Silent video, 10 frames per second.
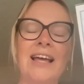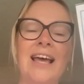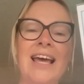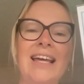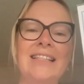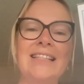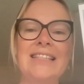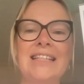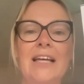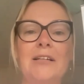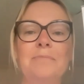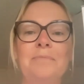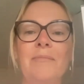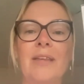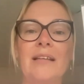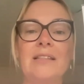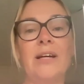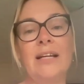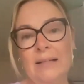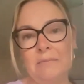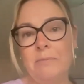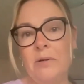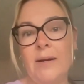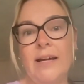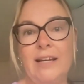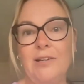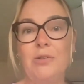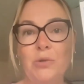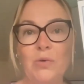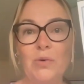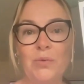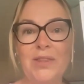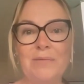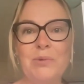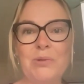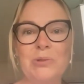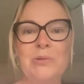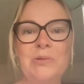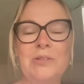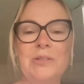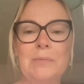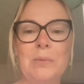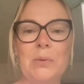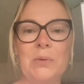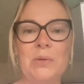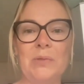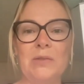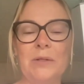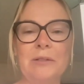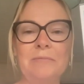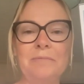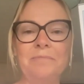And so I'm providing you with more tools to support you as well.